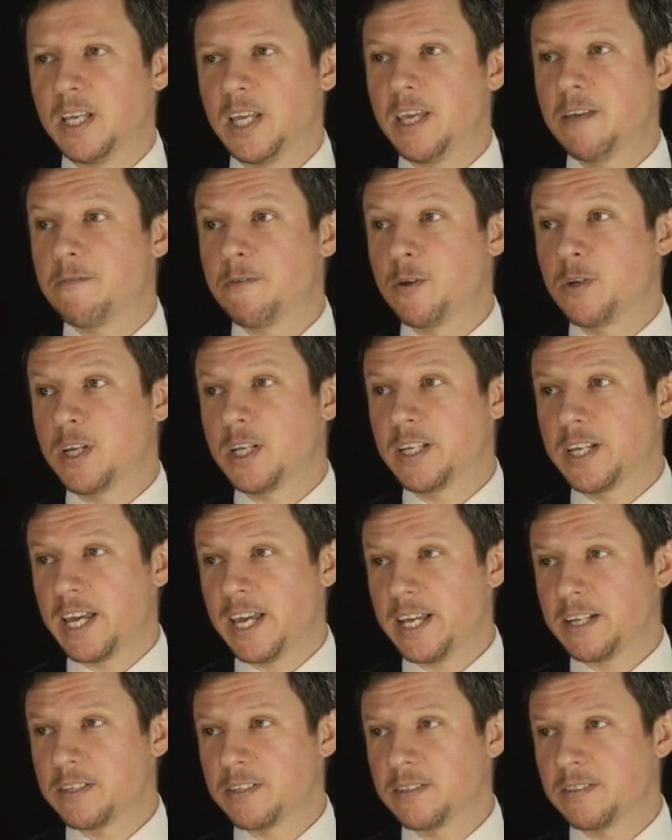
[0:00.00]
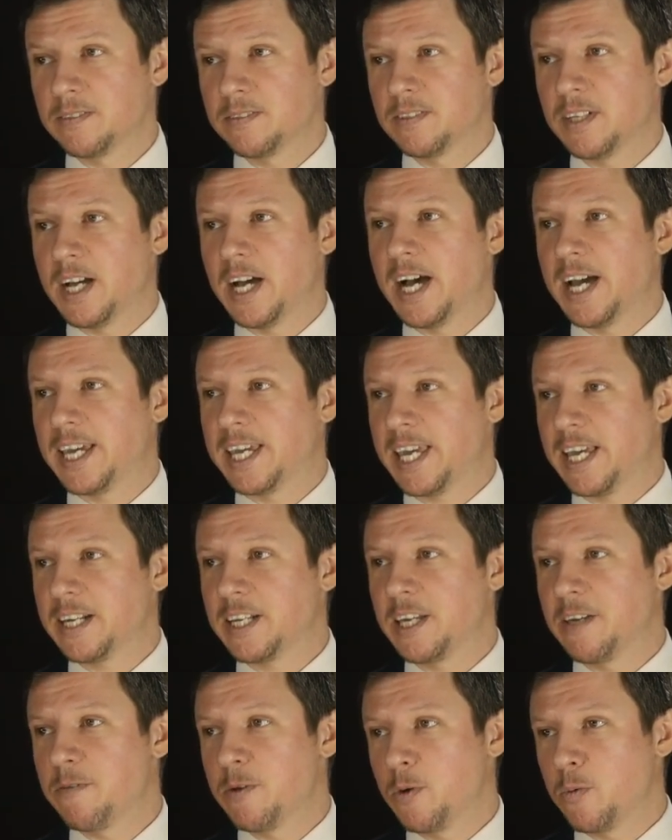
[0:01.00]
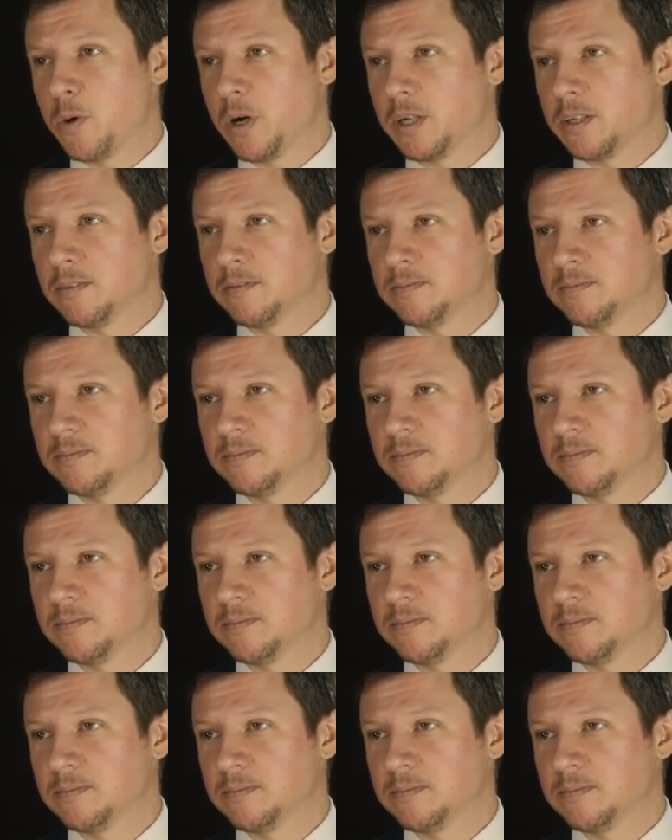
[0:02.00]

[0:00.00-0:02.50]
If you need a hat, I can give you one.